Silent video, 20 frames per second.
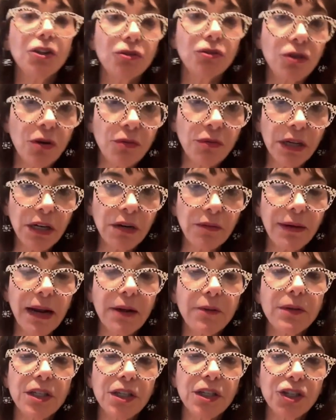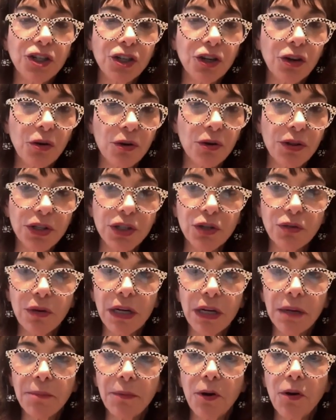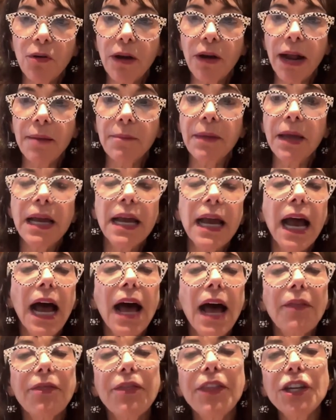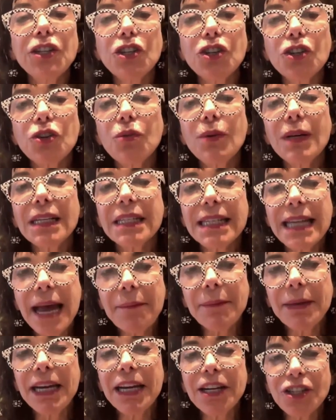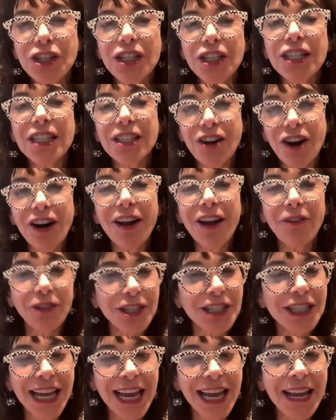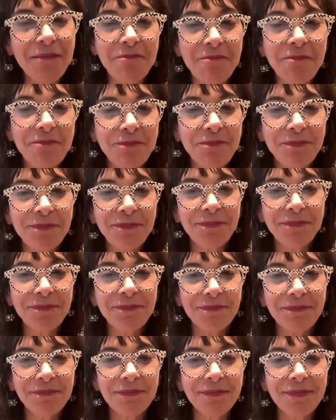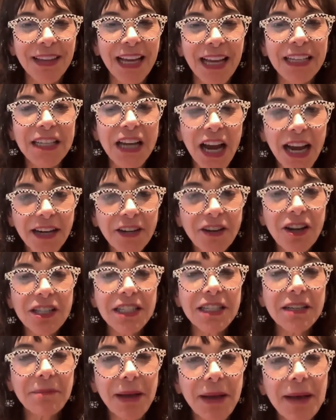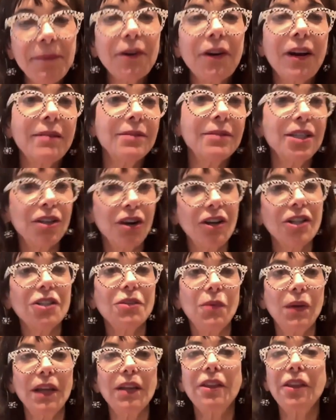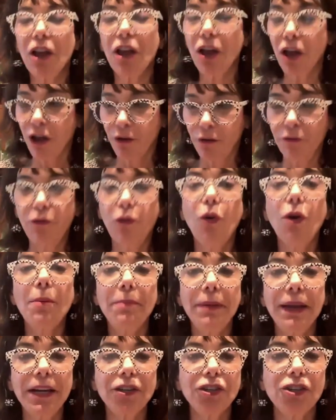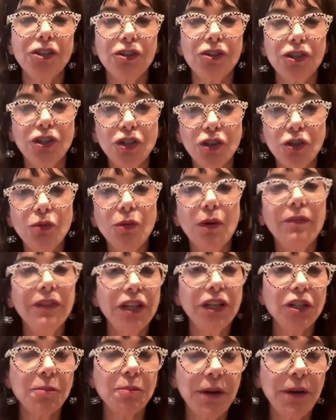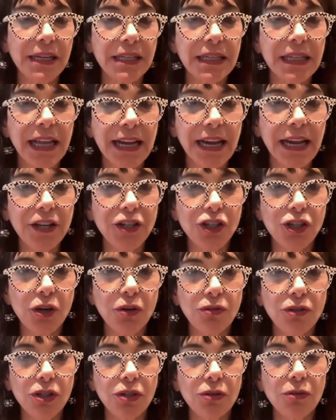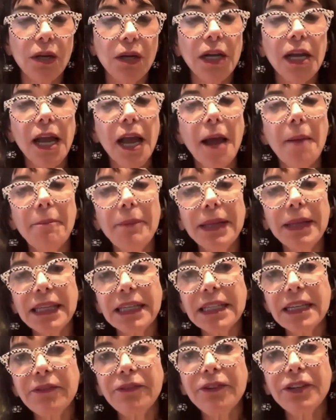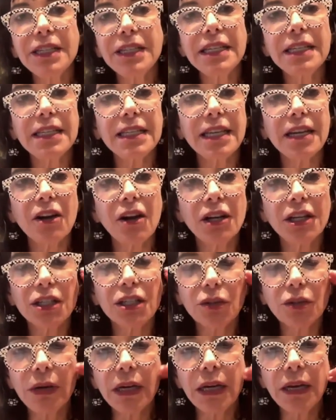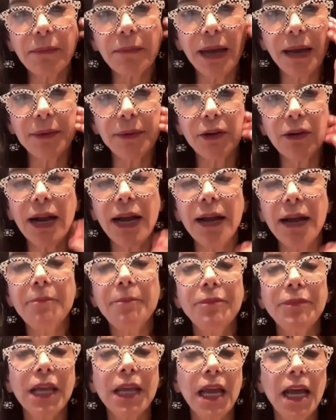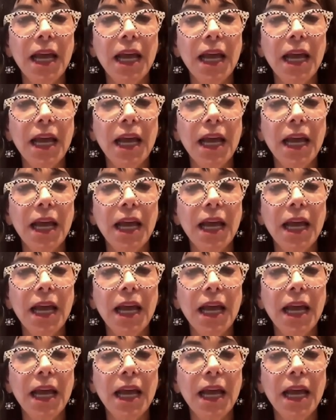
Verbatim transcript: you don't need a requisition. You go to the screening program. The two examinations start out the same. A diagnostic mammogram starts with four pictures, two of each breast, like I showed you. But the difference is that on a screening mammogram,